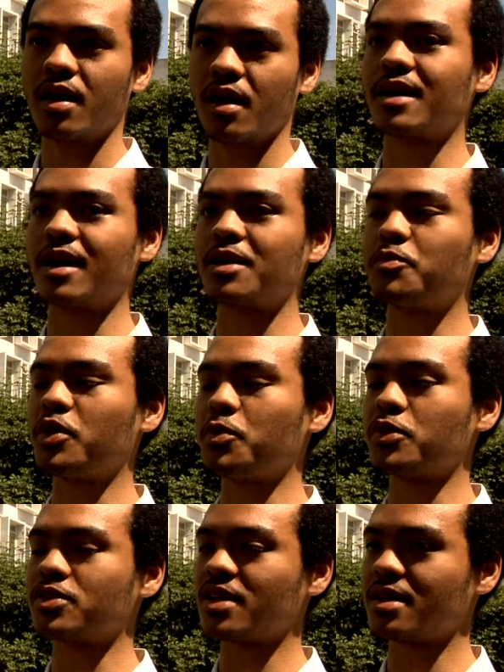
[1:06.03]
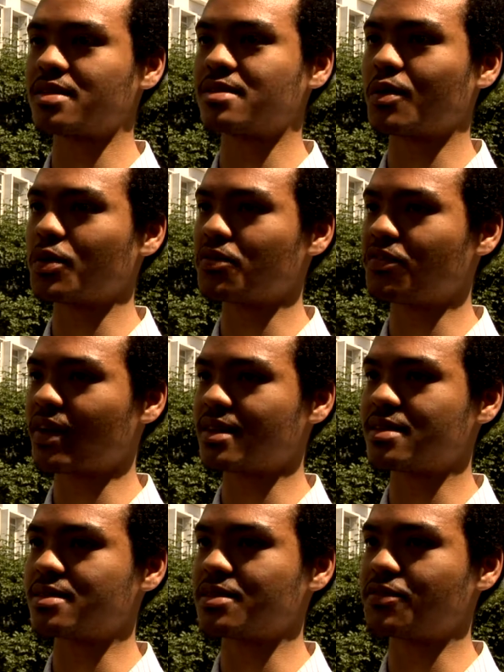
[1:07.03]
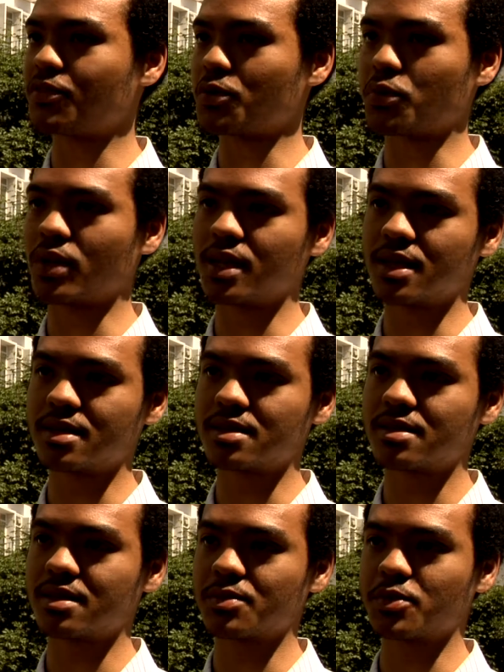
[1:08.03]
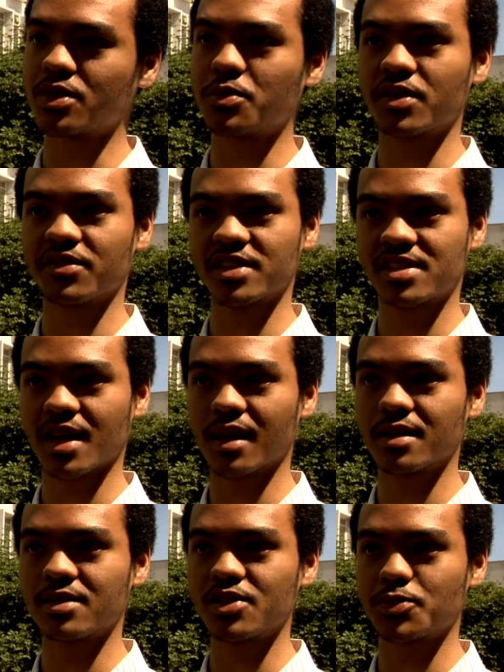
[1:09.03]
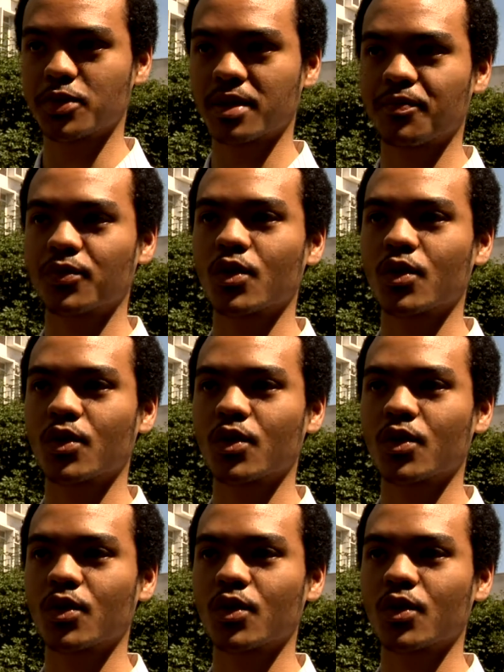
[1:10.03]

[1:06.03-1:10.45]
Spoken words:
Getting people to understand what fantasy football is has been a bit of a challenge, but